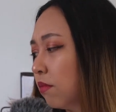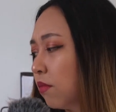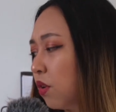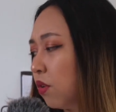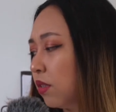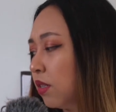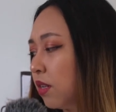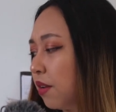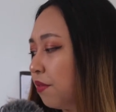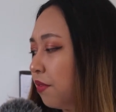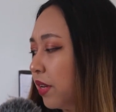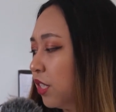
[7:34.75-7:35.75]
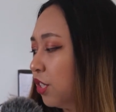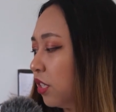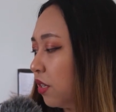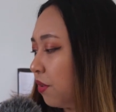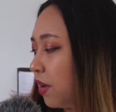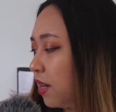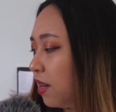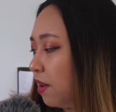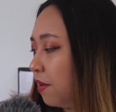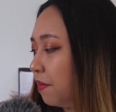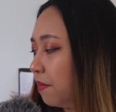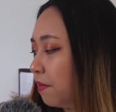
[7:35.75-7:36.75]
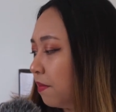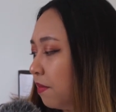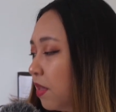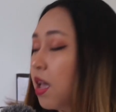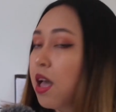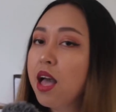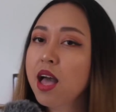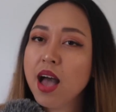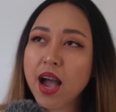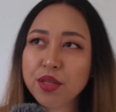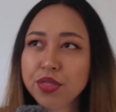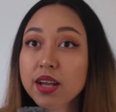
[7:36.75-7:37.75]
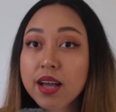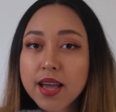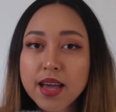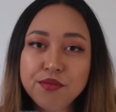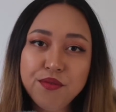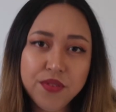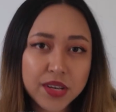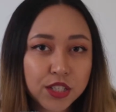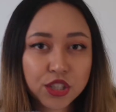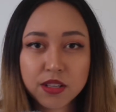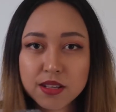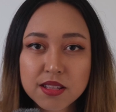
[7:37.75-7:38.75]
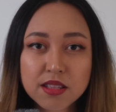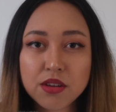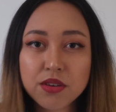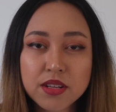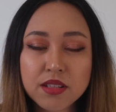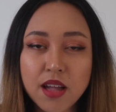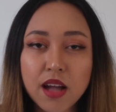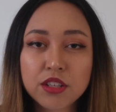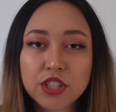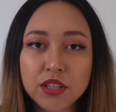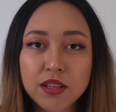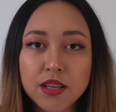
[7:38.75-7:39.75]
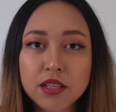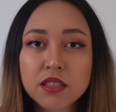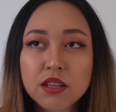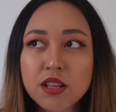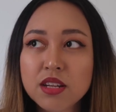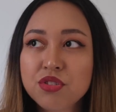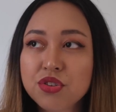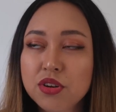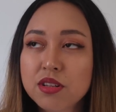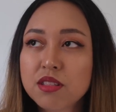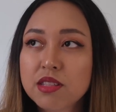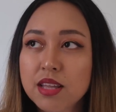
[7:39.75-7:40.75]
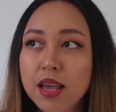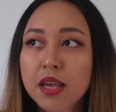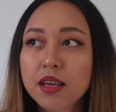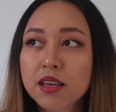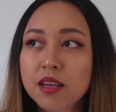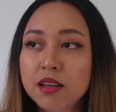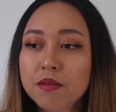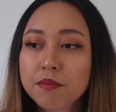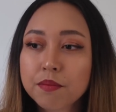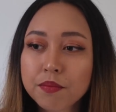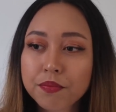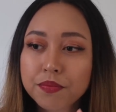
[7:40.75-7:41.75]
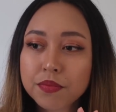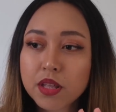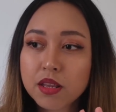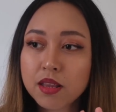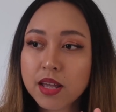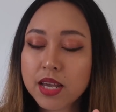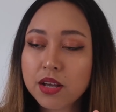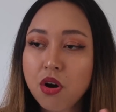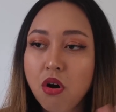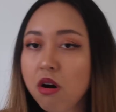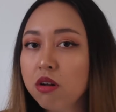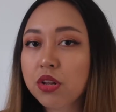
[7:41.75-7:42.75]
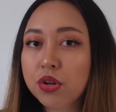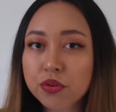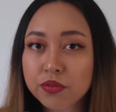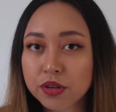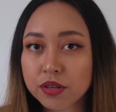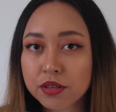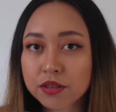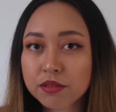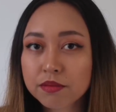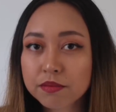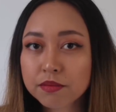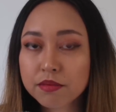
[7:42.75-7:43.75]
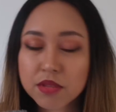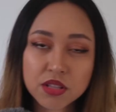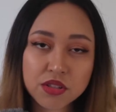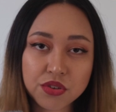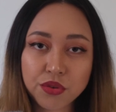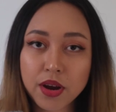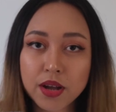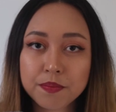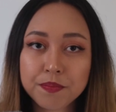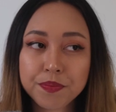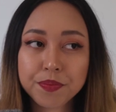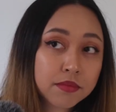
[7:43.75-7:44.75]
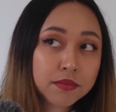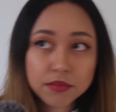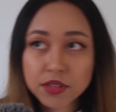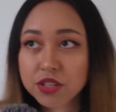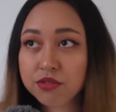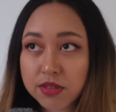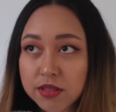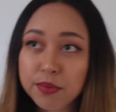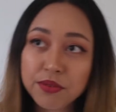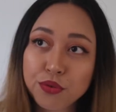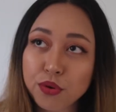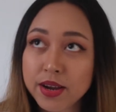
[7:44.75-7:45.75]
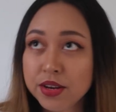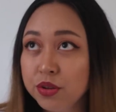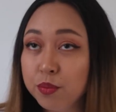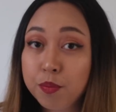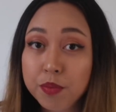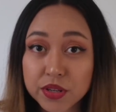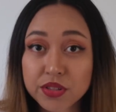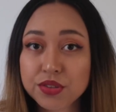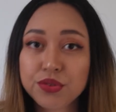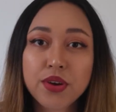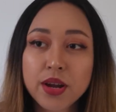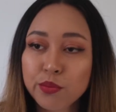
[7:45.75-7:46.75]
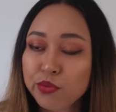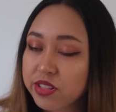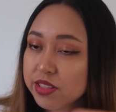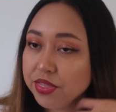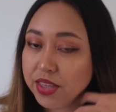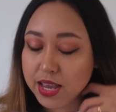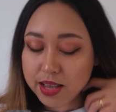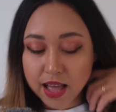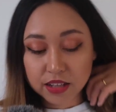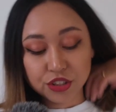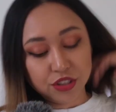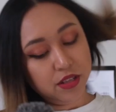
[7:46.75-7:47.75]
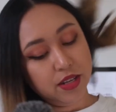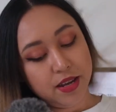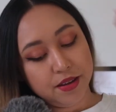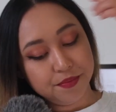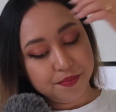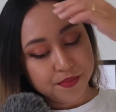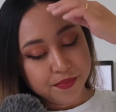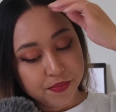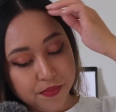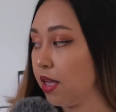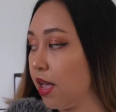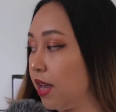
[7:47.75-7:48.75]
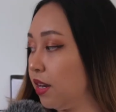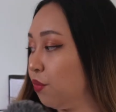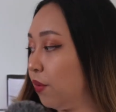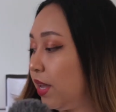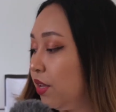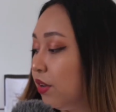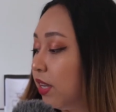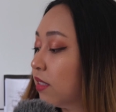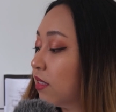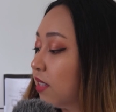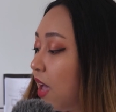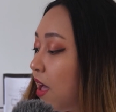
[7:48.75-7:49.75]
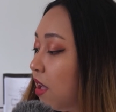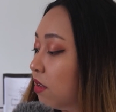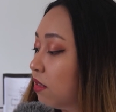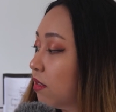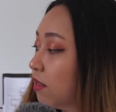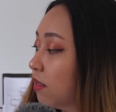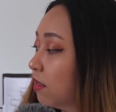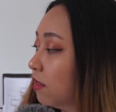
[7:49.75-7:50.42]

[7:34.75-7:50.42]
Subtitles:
or did I finish it already? I think I had finished this series actually until I started seeing it like all over Instagram. This was before I knew Bookstagram was a thing actually. Anyway, you can tell